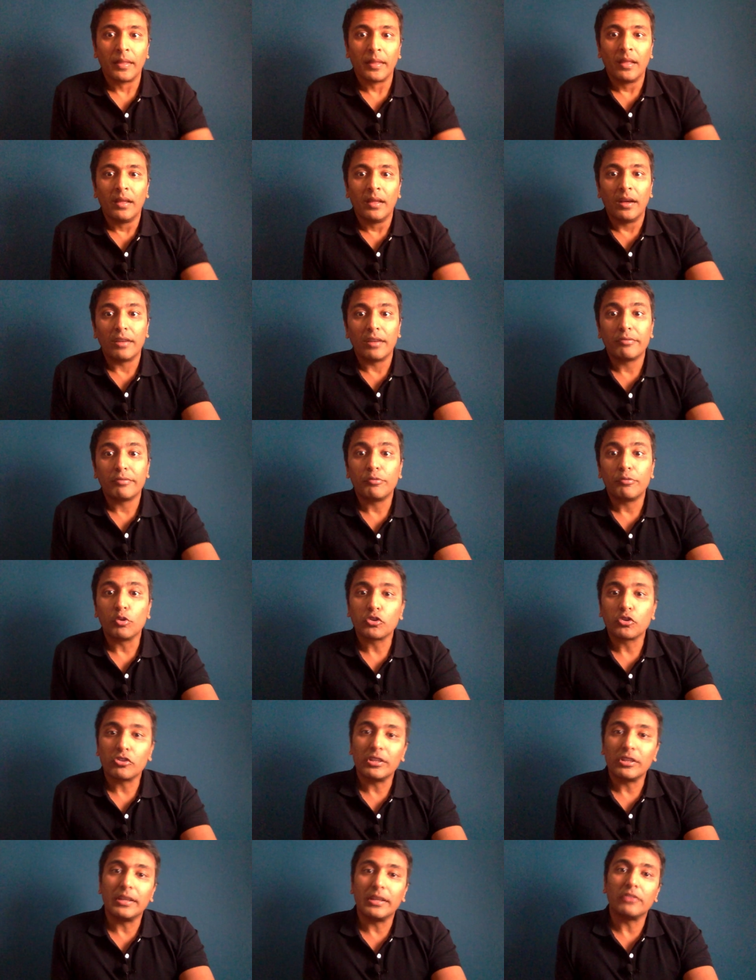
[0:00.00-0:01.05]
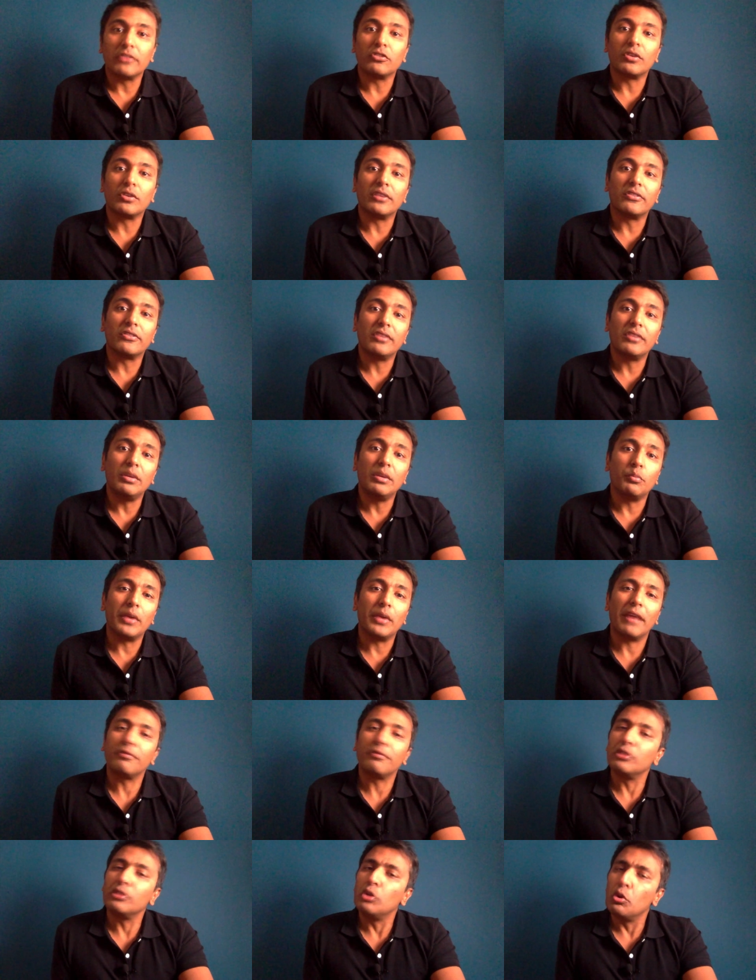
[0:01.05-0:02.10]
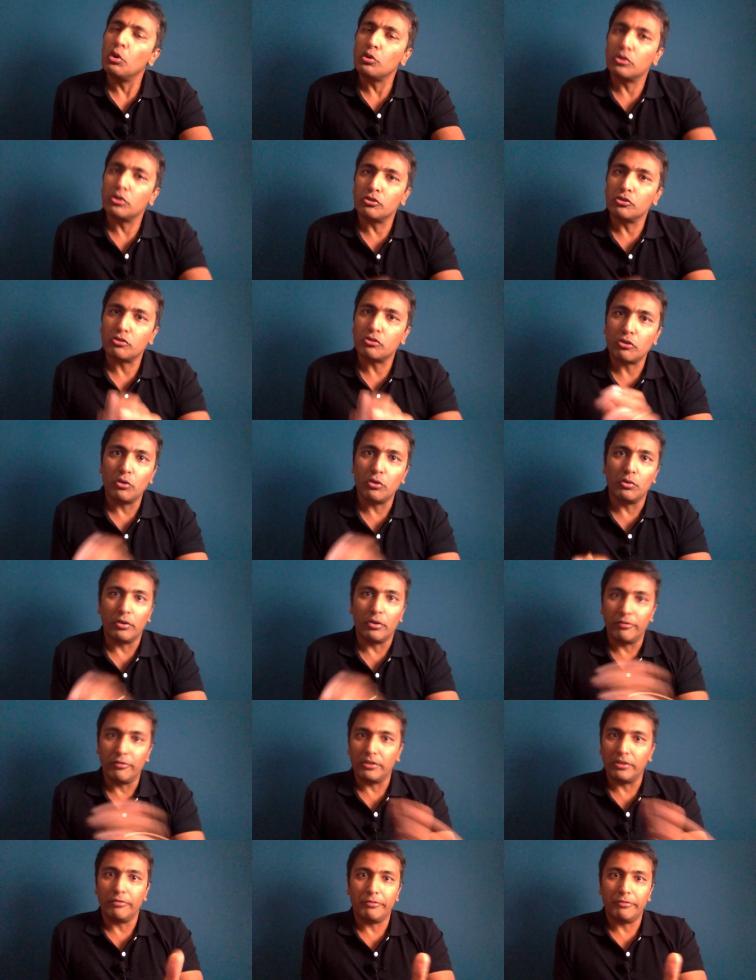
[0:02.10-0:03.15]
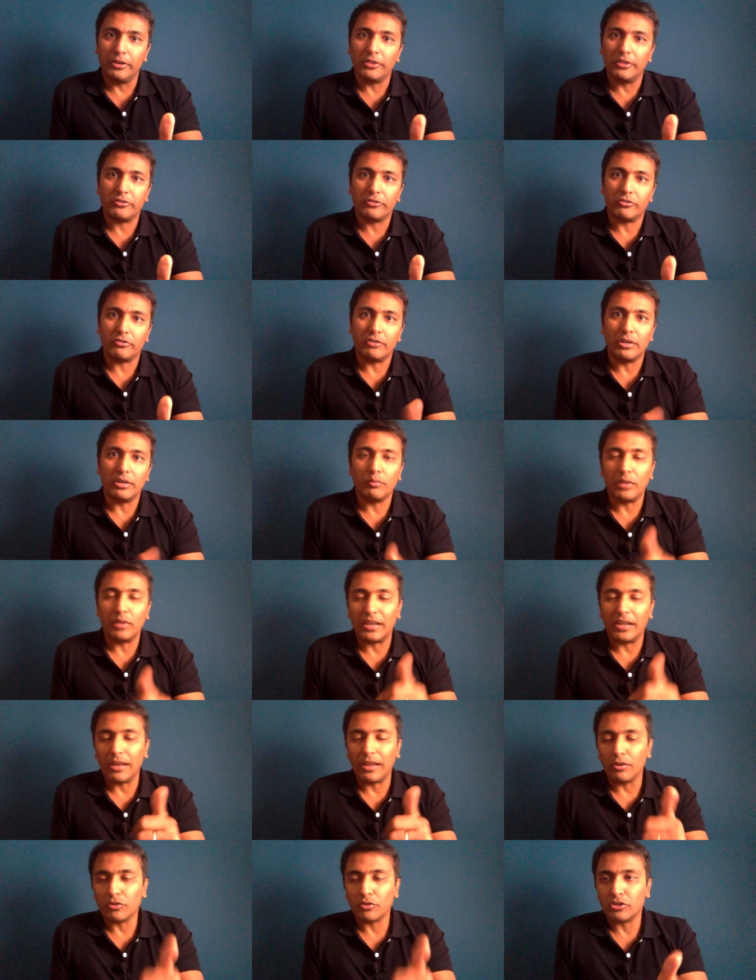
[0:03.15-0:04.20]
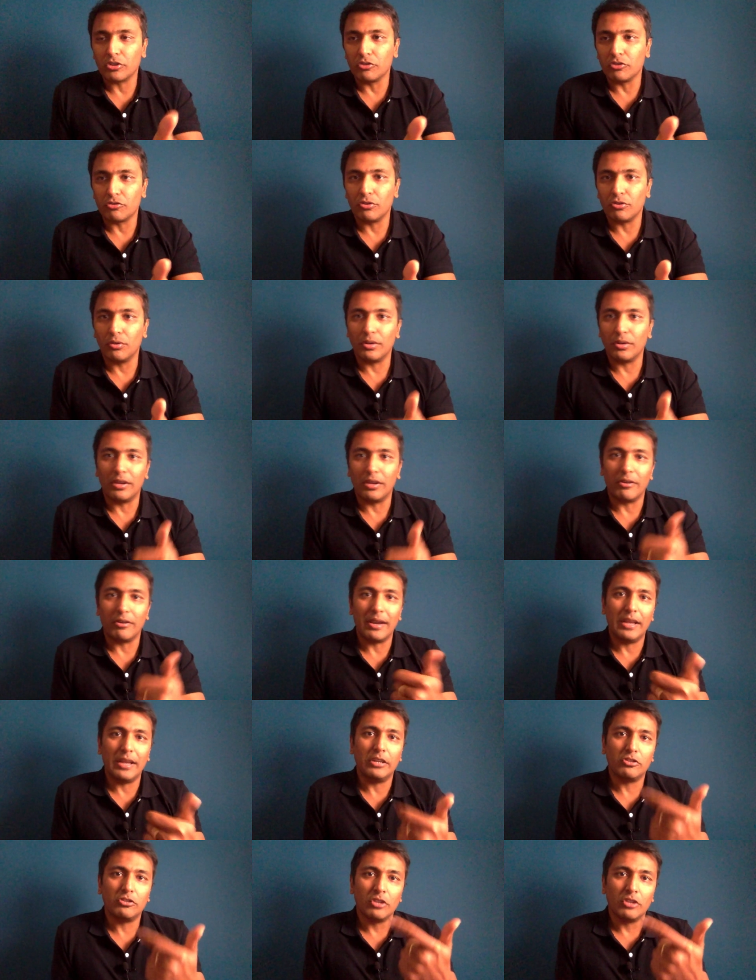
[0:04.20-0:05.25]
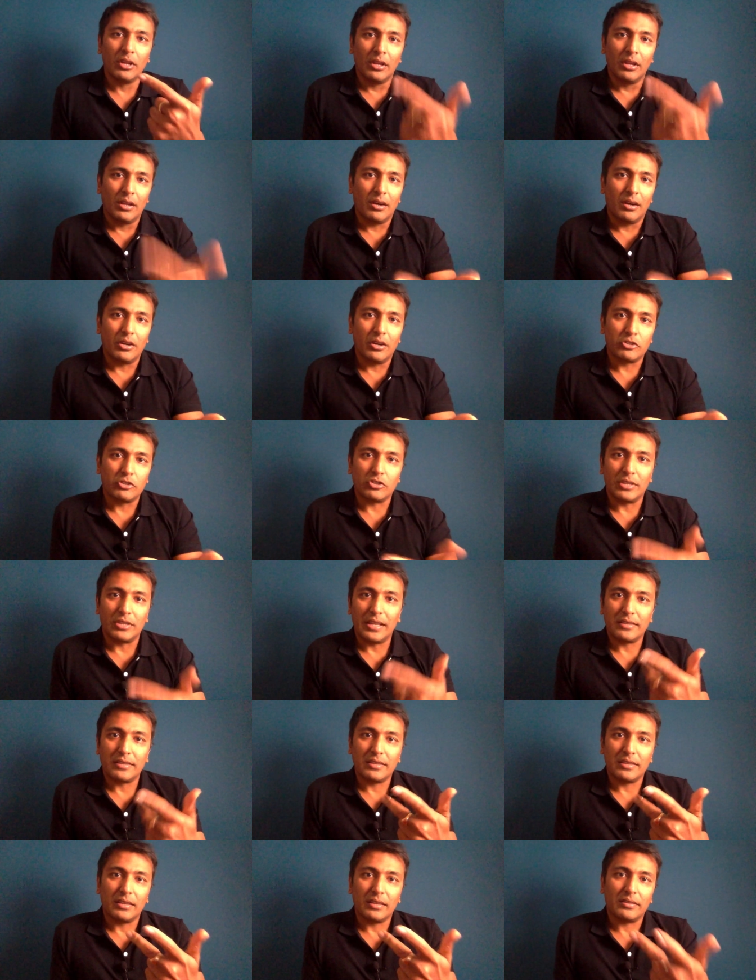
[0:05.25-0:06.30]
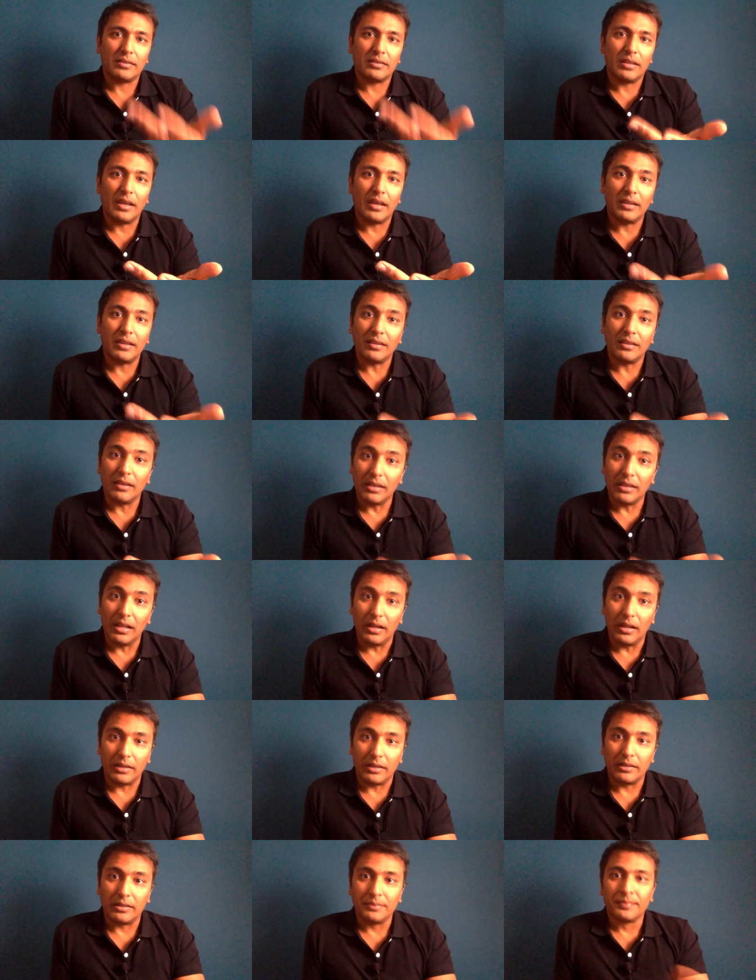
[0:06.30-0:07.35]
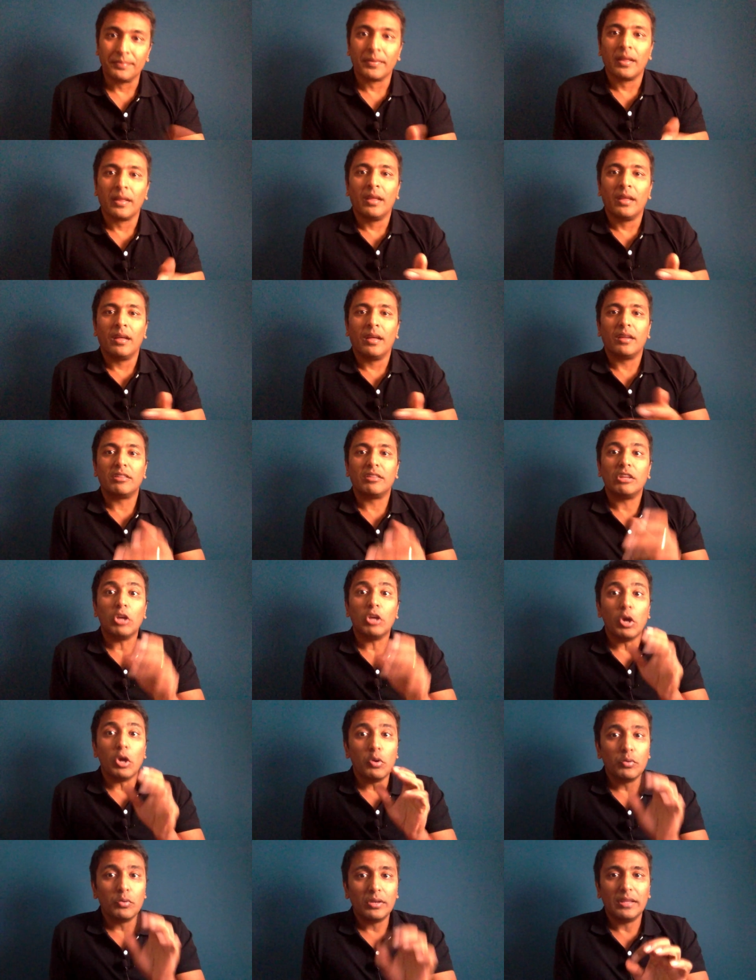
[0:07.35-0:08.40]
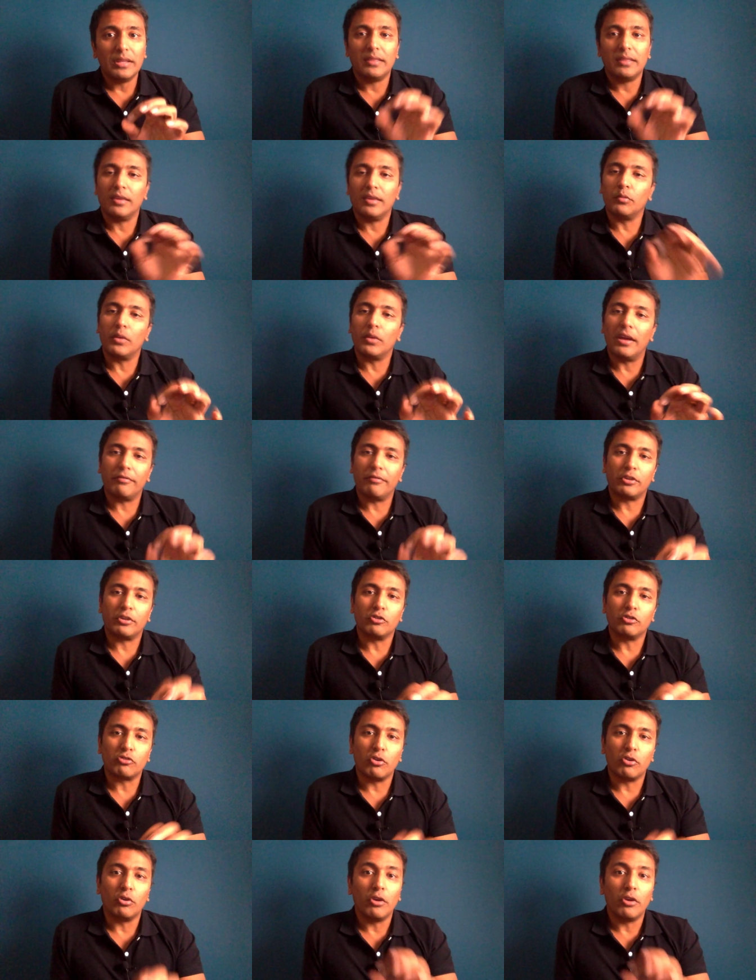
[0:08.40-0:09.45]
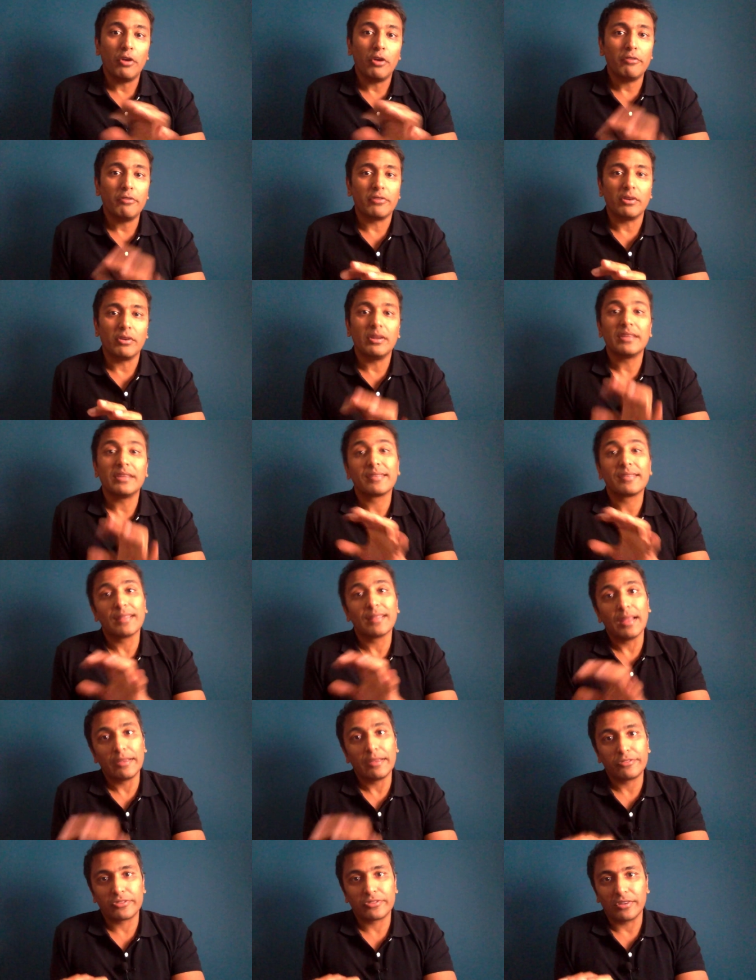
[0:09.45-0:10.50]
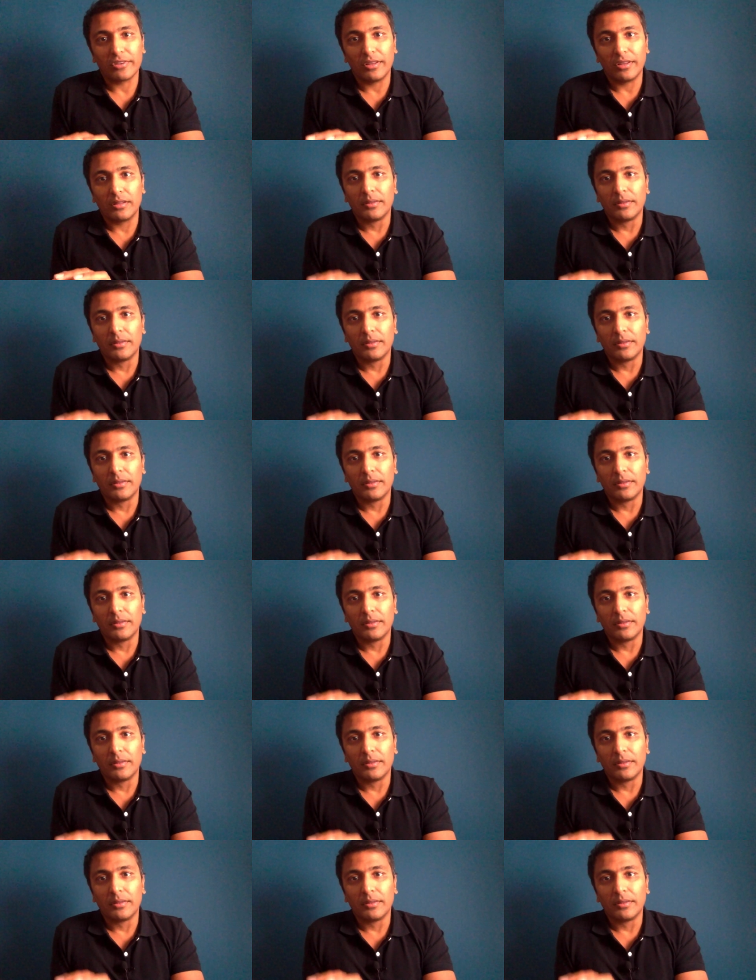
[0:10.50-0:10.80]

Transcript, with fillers: Unfortunately, as you can see, we have no control over the first 3. We cannot control our age, our genetics, and our luck. The only thing we have control over is lifestyle.